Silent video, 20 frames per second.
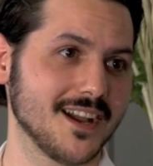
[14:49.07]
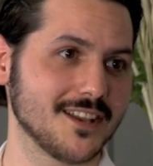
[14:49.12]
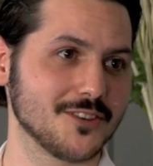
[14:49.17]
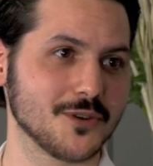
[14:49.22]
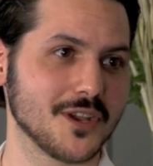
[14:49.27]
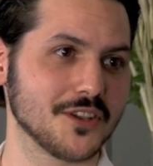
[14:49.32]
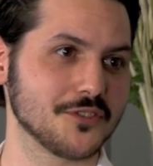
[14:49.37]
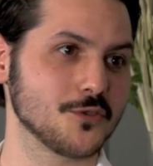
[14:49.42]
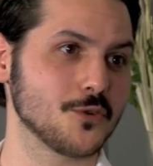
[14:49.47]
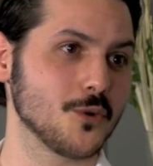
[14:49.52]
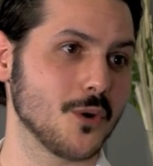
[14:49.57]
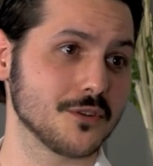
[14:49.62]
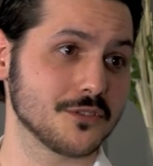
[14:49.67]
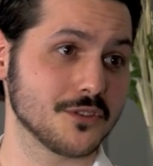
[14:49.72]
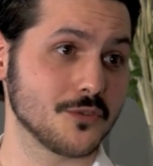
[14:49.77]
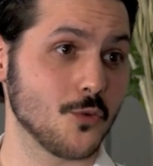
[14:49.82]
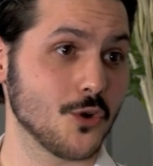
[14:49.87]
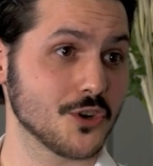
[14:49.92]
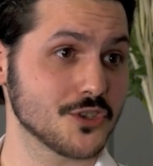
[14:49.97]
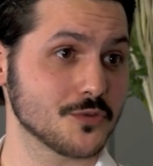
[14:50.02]
I don't get to go out
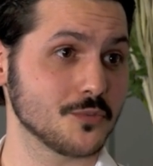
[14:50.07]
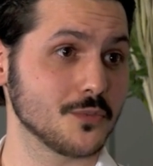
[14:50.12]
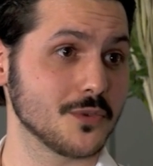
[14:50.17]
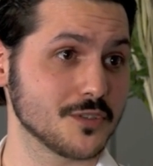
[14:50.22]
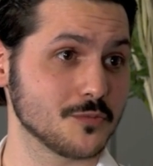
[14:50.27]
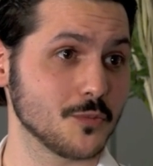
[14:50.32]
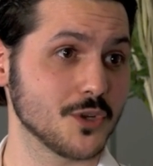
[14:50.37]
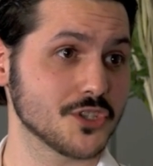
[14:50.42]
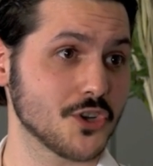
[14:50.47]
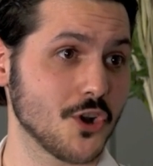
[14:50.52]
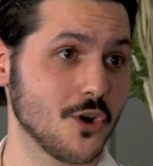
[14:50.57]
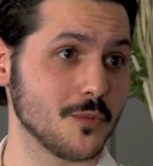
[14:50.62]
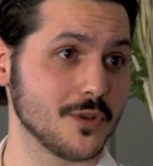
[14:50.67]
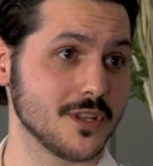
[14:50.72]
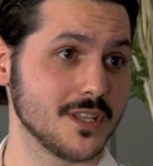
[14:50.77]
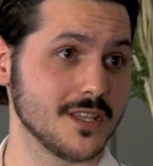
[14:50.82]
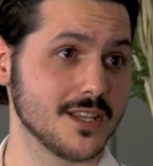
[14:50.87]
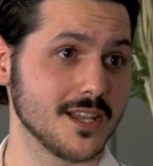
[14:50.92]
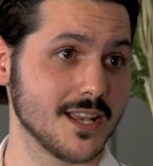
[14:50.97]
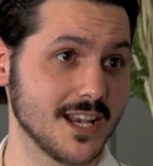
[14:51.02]
and watch as much
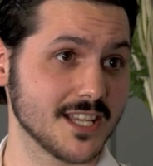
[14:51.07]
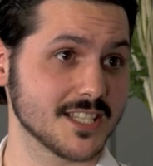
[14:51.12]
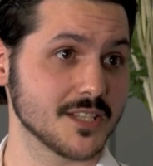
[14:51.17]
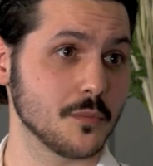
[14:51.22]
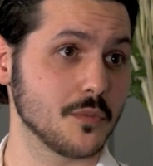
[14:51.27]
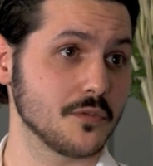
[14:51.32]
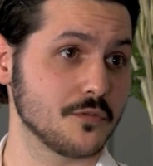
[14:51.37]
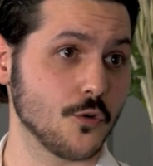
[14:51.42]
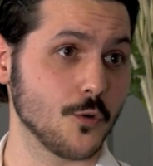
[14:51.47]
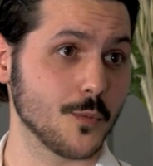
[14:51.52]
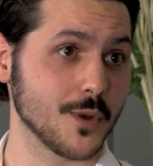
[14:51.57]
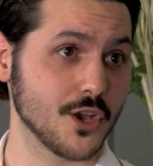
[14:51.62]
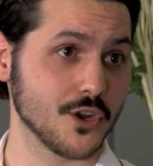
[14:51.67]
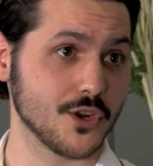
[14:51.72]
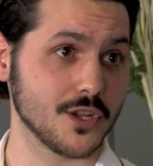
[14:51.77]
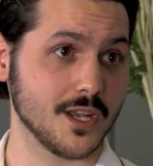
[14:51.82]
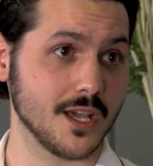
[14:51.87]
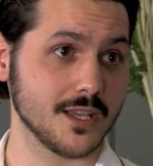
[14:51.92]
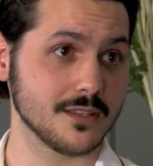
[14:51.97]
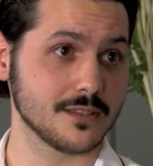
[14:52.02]
comedy unless I'm performing on
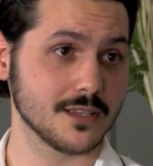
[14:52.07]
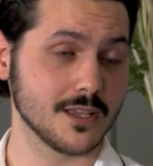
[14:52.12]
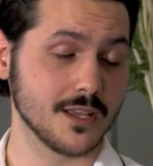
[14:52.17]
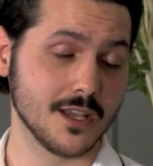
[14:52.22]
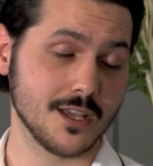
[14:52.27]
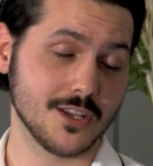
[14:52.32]
a night.